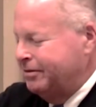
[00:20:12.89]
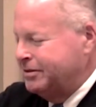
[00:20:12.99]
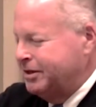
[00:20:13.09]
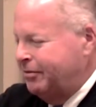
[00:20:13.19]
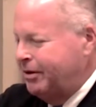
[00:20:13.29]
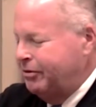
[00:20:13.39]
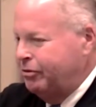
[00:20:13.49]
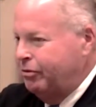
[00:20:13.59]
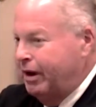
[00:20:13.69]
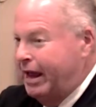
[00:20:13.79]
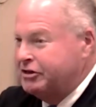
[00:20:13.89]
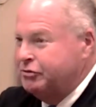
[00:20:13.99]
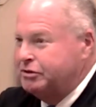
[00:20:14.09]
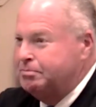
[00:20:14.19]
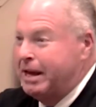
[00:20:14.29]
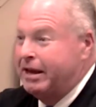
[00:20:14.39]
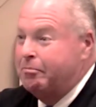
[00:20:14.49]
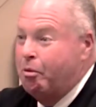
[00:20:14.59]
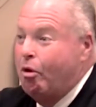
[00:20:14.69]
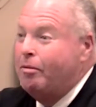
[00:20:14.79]
someone who actually was making
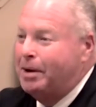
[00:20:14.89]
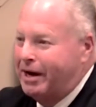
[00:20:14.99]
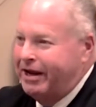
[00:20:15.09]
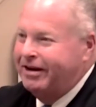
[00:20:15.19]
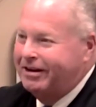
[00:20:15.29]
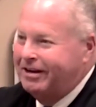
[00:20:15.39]
more money